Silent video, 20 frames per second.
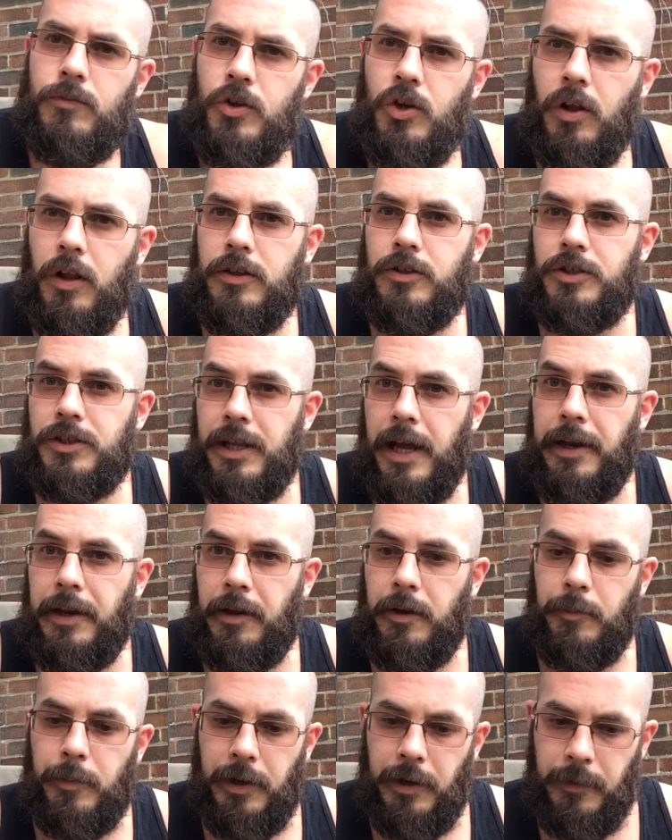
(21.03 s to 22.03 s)
You'll understand
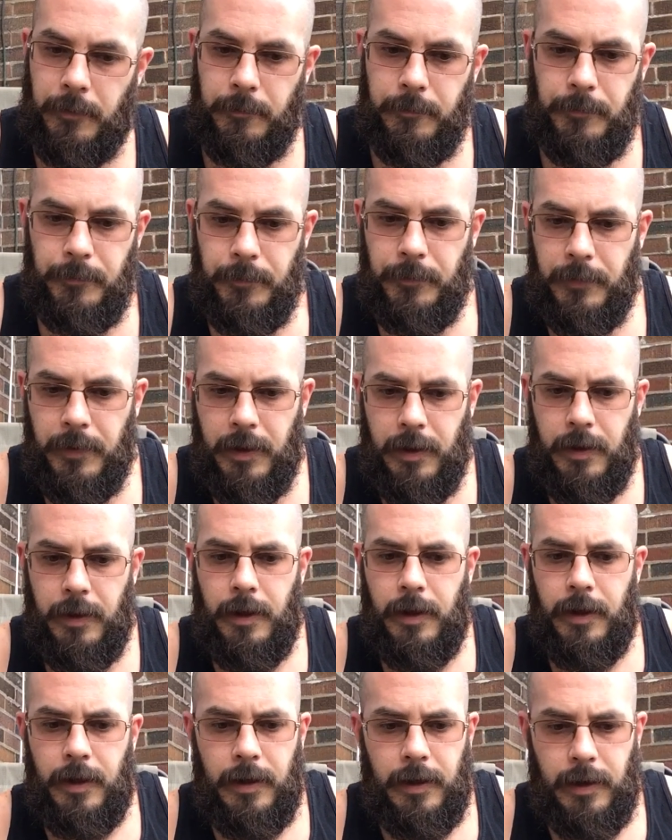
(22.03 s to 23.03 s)
in a minute.
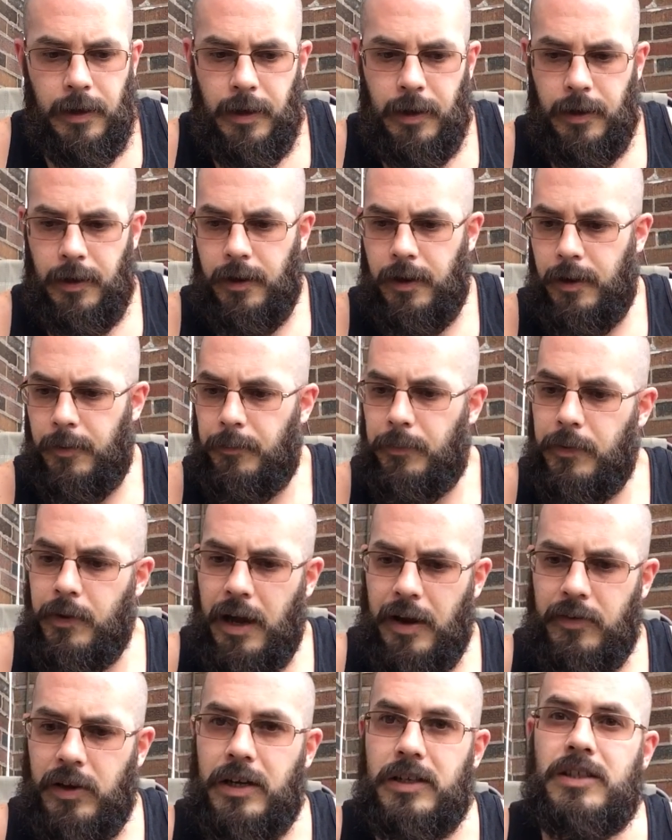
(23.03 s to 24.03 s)

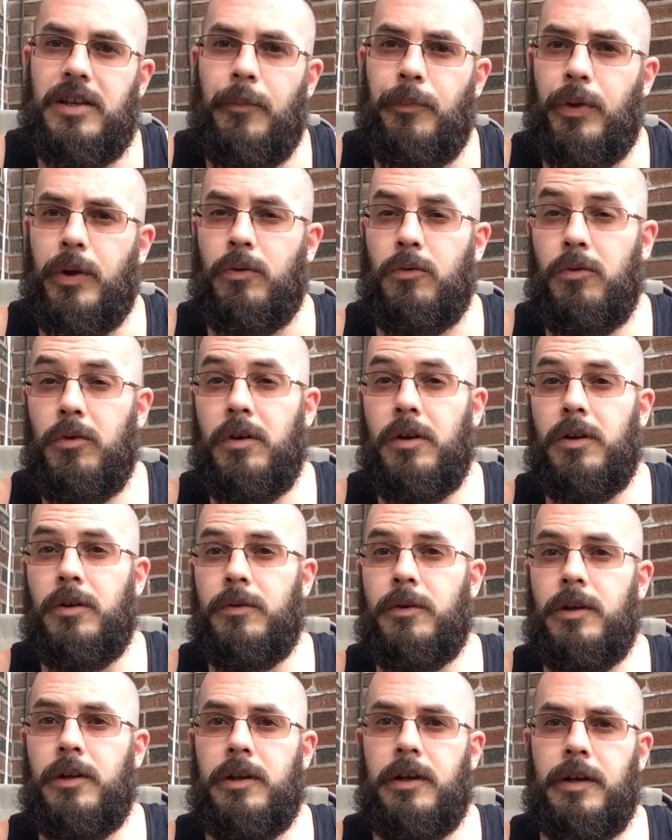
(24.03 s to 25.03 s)
I've got something
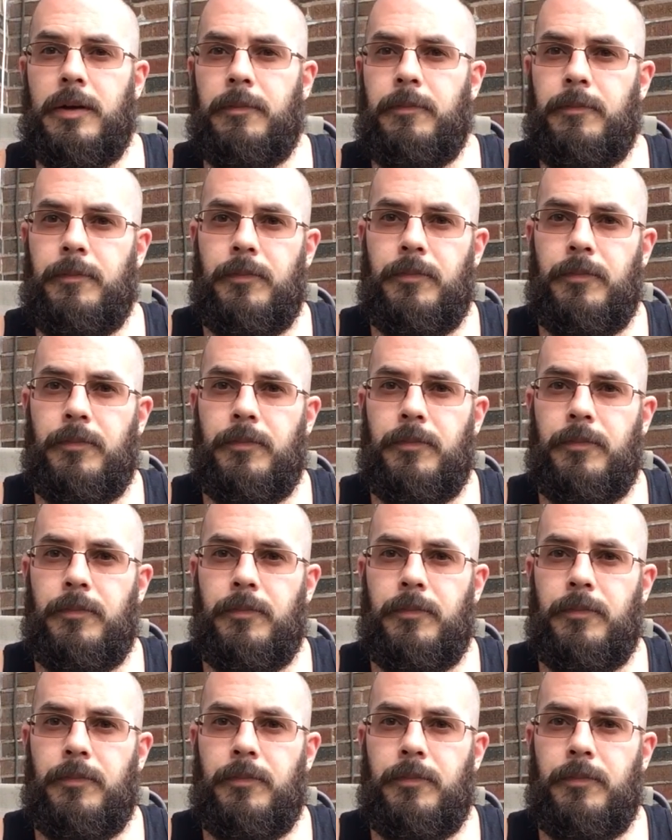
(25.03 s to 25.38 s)
really